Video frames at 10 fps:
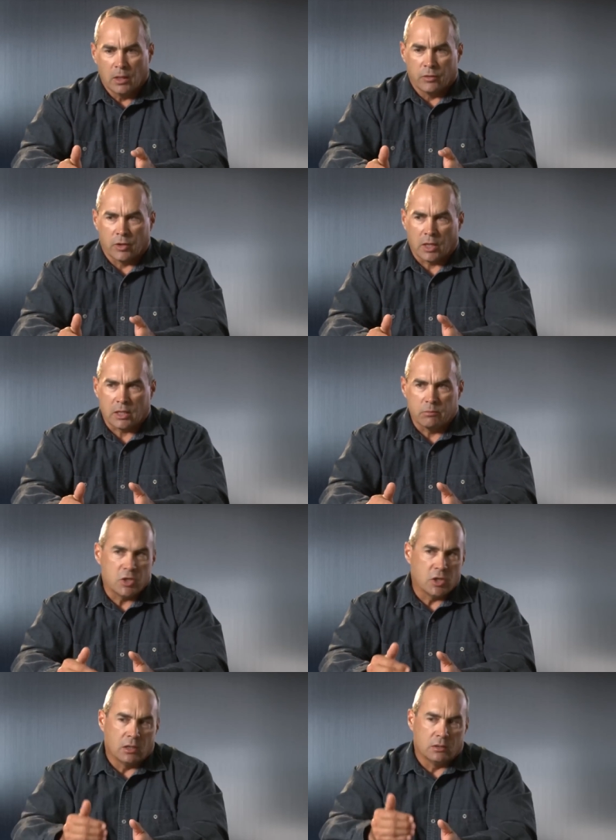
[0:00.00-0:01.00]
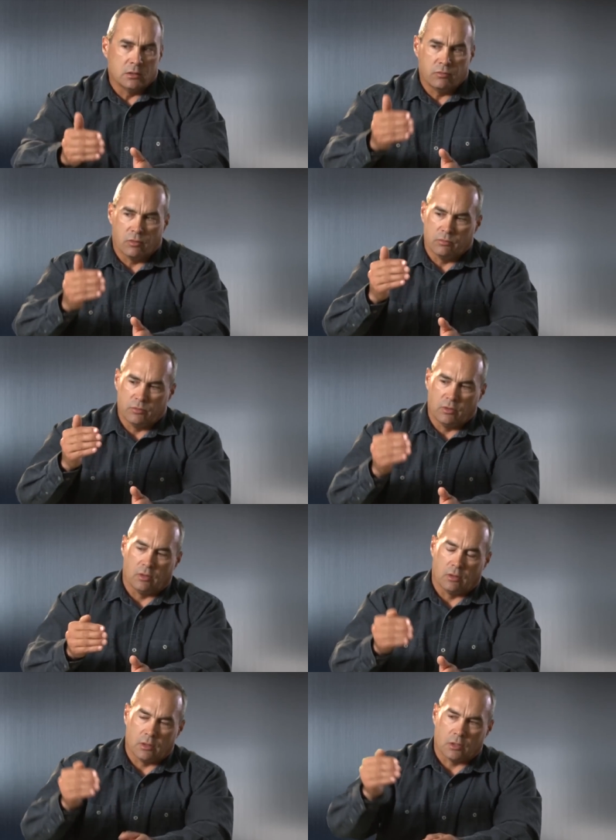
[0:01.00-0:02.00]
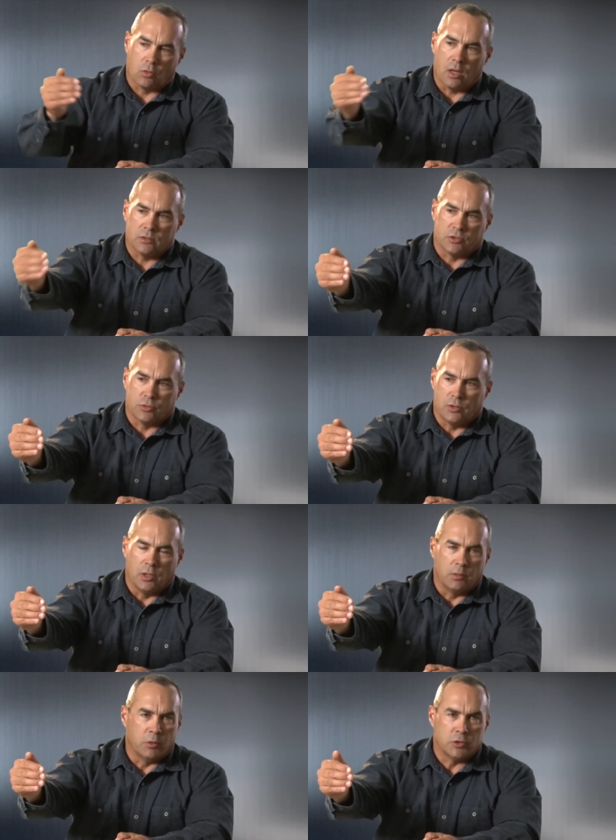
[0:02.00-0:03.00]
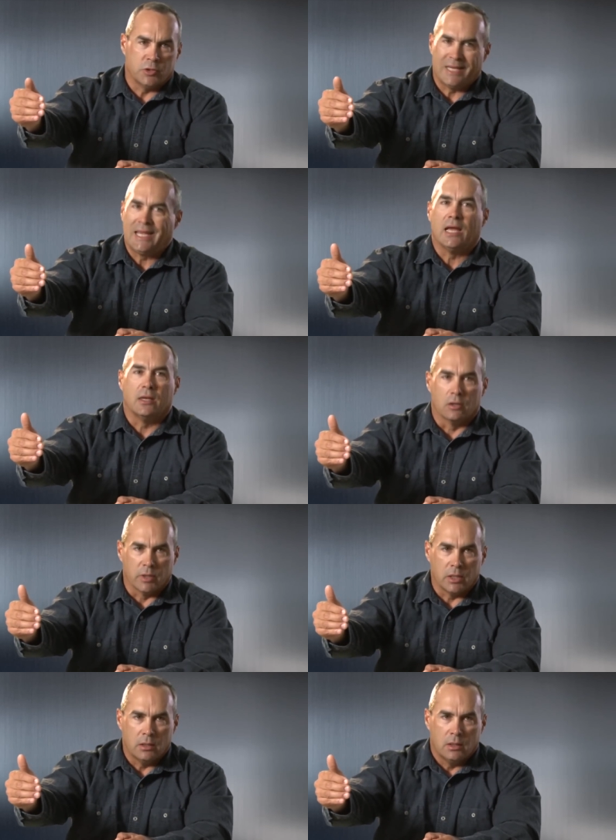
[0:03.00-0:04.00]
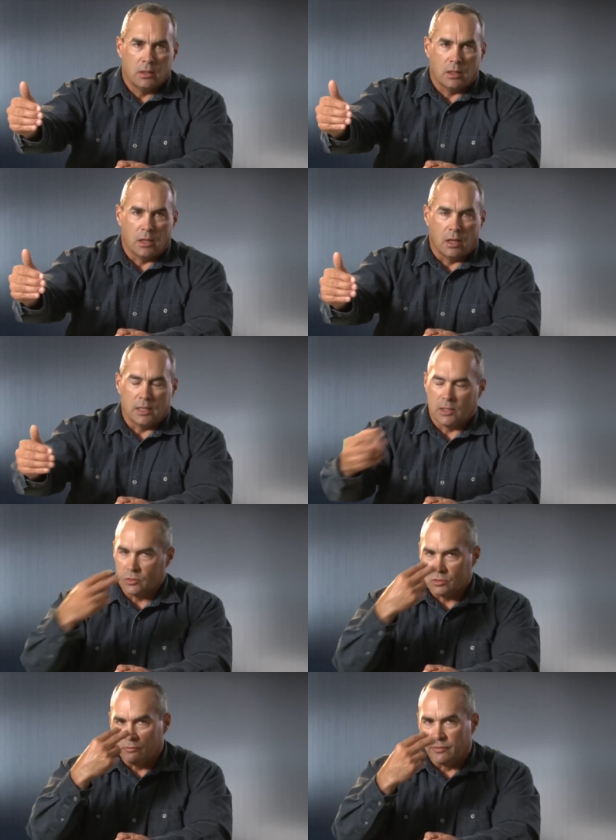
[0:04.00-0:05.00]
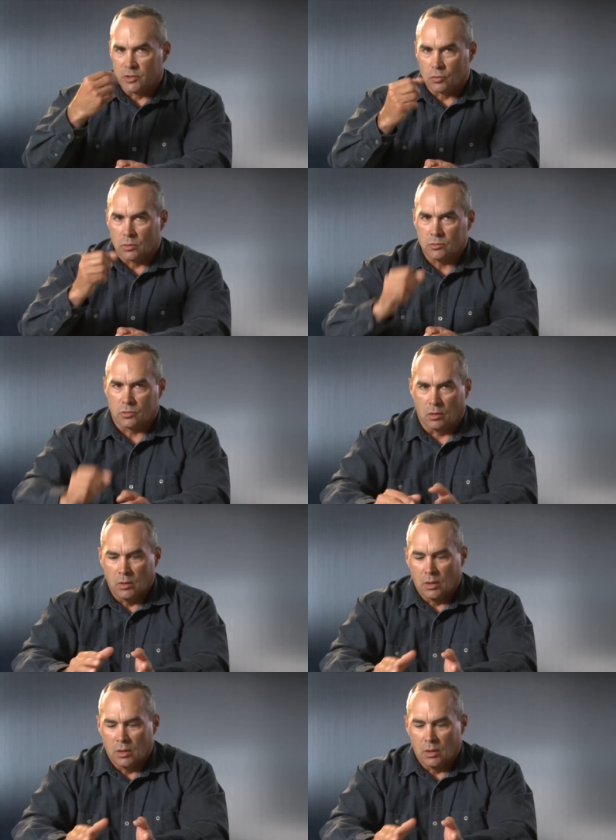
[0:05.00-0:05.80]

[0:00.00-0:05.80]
that I can be yelling from across the street to another person. They can't hear me. It goes to visual. So